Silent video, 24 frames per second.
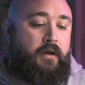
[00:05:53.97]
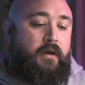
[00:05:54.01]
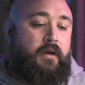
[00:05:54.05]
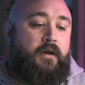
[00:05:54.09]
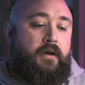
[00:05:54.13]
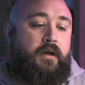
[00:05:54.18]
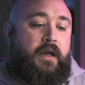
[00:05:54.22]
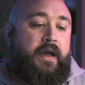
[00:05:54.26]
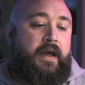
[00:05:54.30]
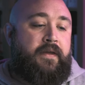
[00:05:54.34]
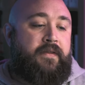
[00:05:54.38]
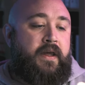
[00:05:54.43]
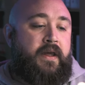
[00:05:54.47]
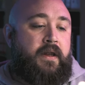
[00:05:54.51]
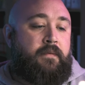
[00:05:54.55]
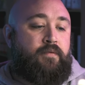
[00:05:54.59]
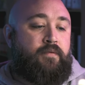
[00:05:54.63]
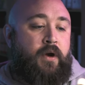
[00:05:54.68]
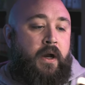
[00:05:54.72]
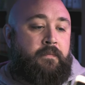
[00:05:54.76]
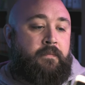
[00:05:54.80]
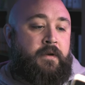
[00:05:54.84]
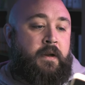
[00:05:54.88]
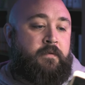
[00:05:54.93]
And then
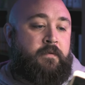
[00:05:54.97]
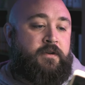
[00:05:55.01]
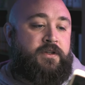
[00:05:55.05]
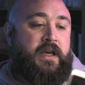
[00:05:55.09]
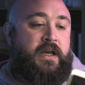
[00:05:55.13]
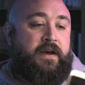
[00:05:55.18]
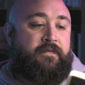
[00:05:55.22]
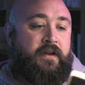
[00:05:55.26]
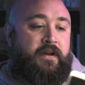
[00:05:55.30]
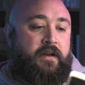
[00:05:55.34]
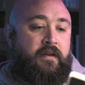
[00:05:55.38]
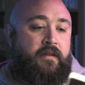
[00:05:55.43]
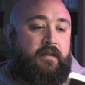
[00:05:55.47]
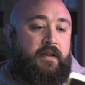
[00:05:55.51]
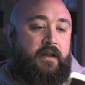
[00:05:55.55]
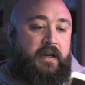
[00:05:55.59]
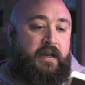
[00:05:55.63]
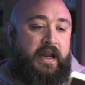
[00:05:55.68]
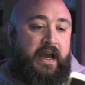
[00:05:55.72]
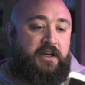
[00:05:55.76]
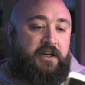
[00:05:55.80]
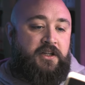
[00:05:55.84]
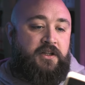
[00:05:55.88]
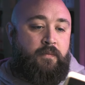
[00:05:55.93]
prompt number seven, the
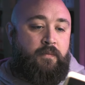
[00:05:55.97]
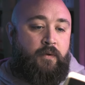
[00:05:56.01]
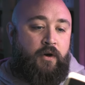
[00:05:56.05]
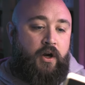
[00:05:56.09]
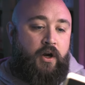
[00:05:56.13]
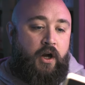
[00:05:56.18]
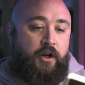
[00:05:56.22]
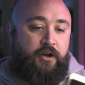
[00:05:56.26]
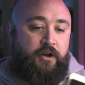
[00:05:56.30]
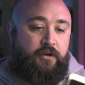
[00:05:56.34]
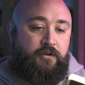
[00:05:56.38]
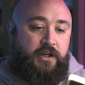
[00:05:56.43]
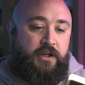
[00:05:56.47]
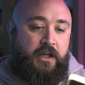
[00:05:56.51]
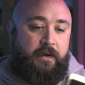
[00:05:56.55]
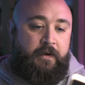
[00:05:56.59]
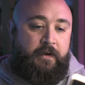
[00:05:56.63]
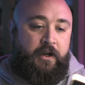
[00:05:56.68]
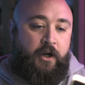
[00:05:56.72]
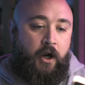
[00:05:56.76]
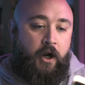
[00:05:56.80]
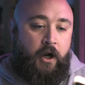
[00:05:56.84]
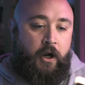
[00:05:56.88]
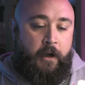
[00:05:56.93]
next book on your
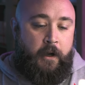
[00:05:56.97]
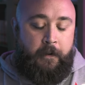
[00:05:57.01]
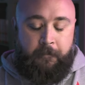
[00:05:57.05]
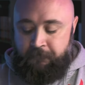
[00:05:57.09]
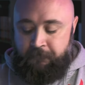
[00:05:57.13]
TBR.